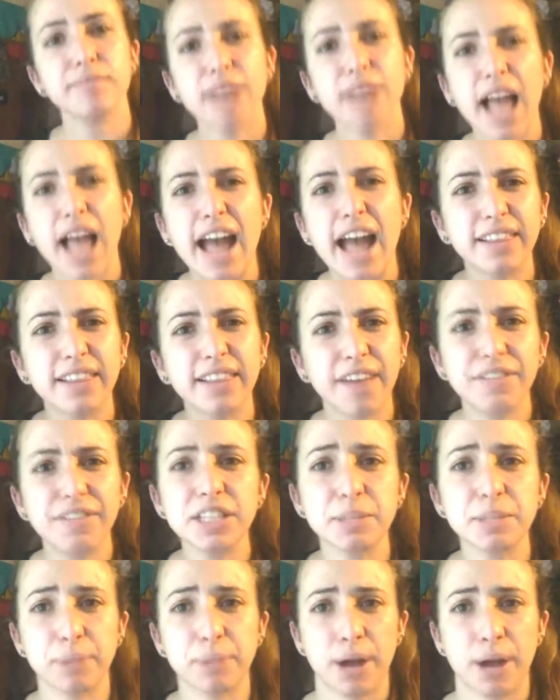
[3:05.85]
I love
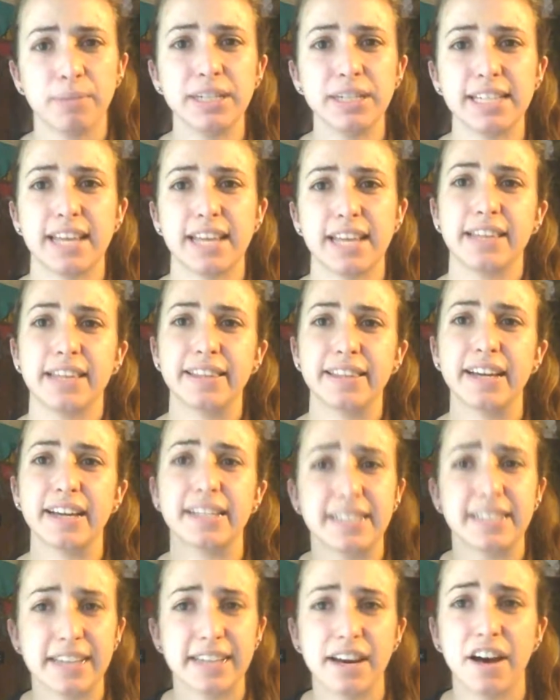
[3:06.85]
this premise. I think the
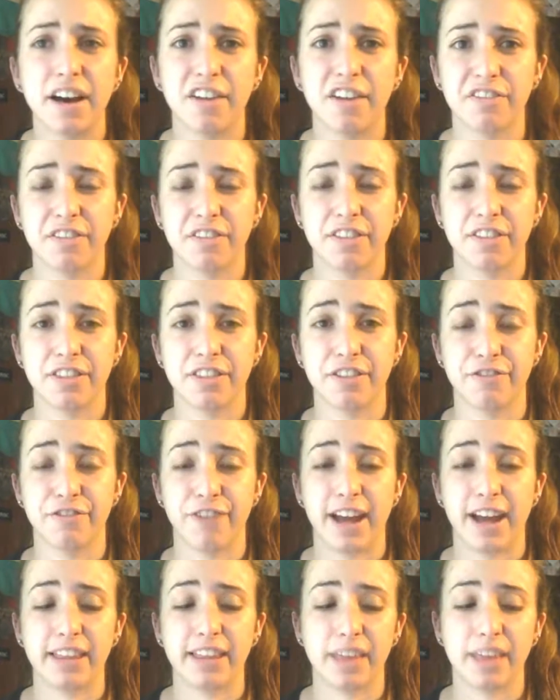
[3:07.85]
idea of the
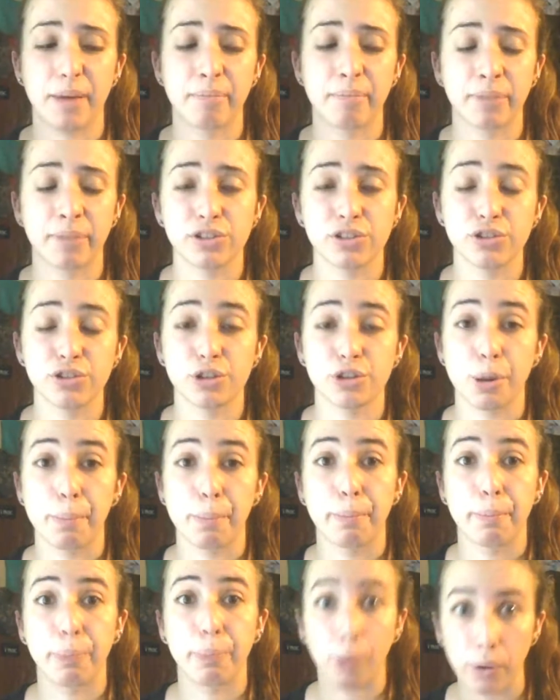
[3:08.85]
fact that monsters are
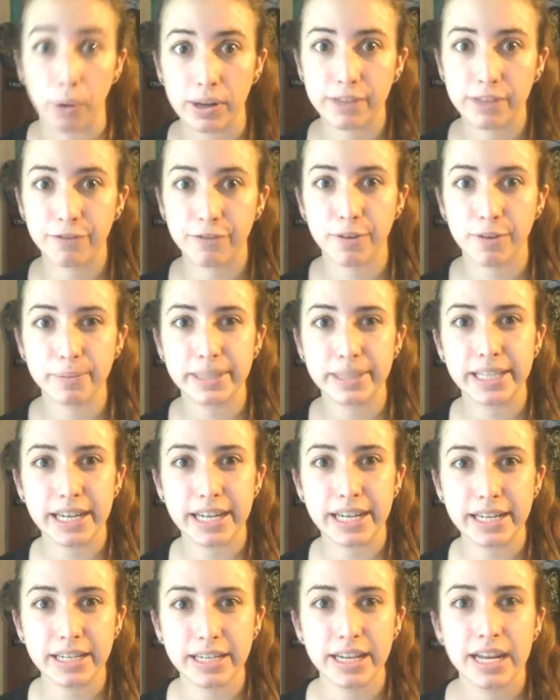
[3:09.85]
born from
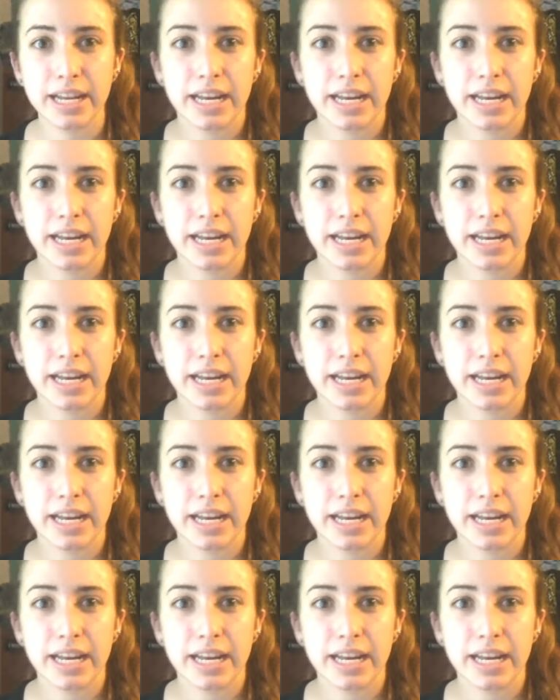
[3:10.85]
sin